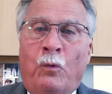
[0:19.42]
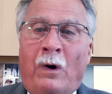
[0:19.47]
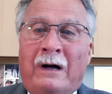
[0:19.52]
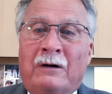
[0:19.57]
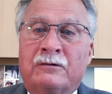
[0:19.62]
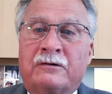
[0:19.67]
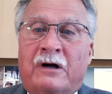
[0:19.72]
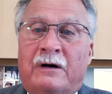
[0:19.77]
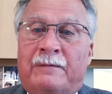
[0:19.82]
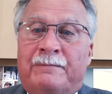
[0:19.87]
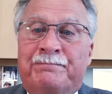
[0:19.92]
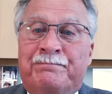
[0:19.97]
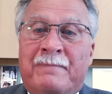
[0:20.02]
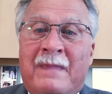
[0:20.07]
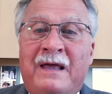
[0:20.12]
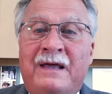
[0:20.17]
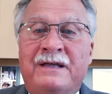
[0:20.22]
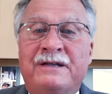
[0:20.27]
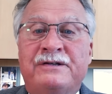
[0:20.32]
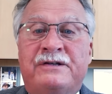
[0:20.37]
Welcome
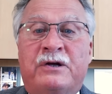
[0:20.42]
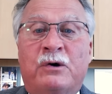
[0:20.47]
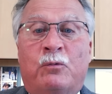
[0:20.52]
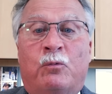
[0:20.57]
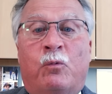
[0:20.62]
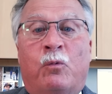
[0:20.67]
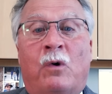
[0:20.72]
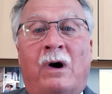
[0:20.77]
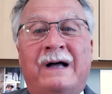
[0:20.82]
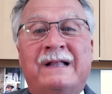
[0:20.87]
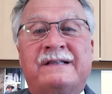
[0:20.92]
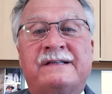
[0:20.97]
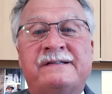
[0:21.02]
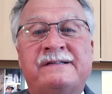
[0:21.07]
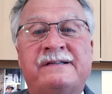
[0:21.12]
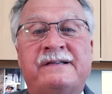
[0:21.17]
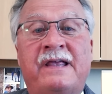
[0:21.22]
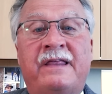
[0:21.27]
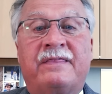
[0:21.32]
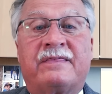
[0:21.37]
to
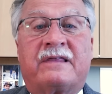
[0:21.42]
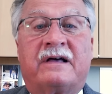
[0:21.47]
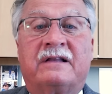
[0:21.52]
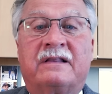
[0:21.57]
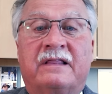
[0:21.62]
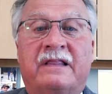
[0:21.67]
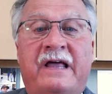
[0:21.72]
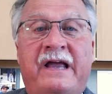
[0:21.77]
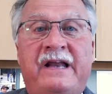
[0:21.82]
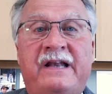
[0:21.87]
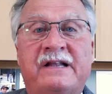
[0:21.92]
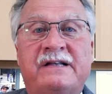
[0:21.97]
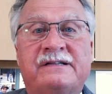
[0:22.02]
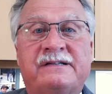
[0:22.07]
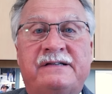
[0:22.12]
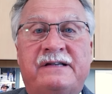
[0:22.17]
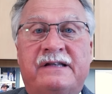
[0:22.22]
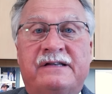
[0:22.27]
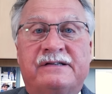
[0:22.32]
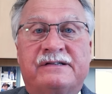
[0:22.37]
What's the
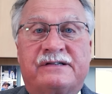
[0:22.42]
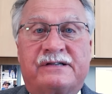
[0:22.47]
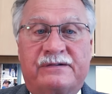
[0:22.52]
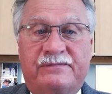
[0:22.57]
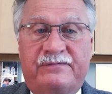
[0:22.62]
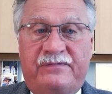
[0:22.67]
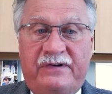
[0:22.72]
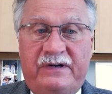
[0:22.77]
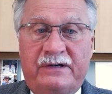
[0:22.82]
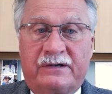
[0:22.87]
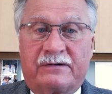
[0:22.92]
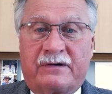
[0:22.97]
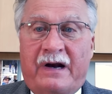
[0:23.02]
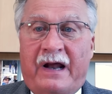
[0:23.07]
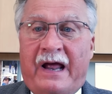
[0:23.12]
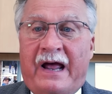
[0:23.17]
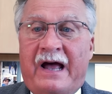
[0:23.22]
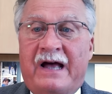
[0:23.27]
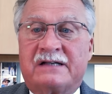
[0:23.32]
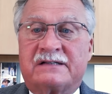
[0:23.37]
Latest in Severe
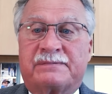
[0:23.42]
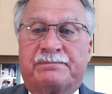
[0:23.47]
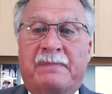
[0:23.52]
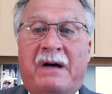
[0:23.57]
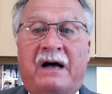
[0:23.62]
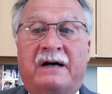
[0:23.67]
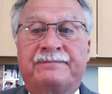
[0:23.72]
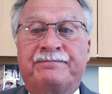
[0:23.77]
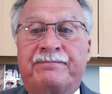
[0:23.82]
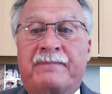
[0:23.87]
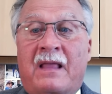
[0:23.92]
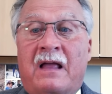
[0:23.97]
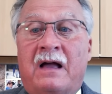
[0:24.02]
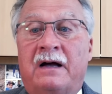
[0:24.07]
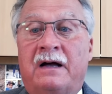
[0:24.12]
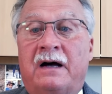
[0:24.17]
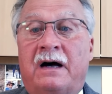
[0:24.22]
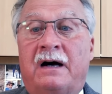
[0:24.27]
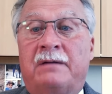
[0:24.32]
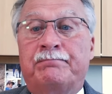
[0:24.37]
Asthma,
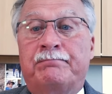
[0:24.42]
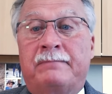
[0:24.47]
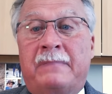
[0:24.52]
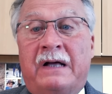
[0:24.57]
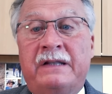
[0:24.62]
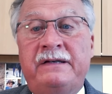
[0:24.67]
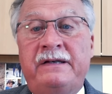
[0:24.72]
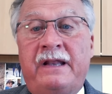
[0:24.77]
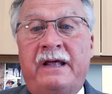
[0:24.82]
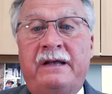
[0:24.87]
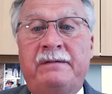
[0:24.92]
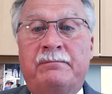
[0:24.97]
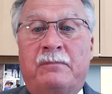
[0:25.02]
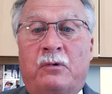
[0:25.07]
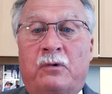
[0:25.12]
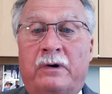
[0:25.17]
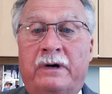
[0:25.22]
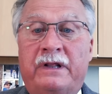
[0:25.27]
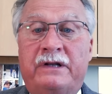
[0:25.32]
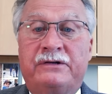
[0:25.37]
a Monday
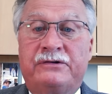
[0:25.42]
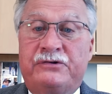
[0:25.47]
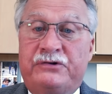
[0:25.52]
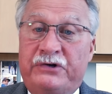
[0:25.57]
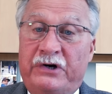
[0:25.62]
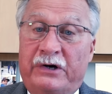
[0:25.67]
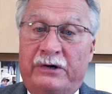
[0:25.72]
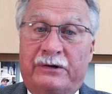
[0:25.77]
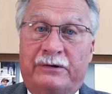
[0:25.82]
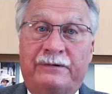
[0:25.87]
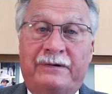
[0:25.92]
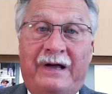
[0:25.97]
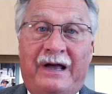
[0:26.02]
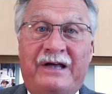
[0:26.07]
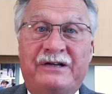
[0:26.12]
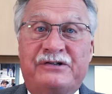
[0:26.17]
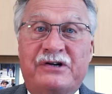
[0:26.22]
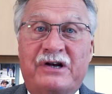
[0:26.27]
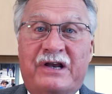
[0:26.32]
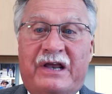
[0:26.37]
Morning Joe
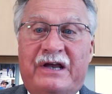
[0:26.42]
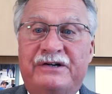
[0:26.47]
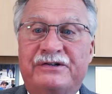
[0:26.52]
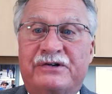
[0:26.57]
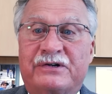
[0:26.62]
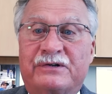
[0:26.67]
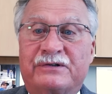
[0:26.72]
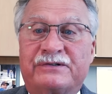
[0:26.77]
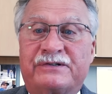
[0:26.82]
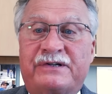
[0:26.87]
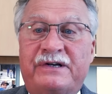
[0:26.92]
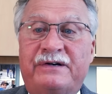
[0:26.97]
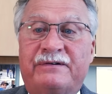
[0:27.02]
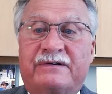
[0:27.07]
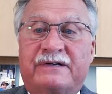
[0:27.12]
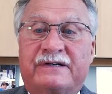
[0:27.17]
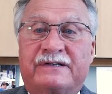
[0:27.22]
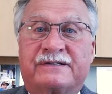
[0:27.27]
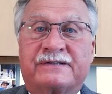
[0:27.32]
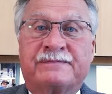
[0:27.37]
educational
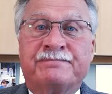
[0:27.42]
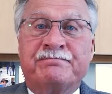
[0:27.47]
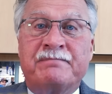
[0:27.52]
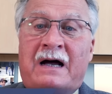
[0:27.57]
series.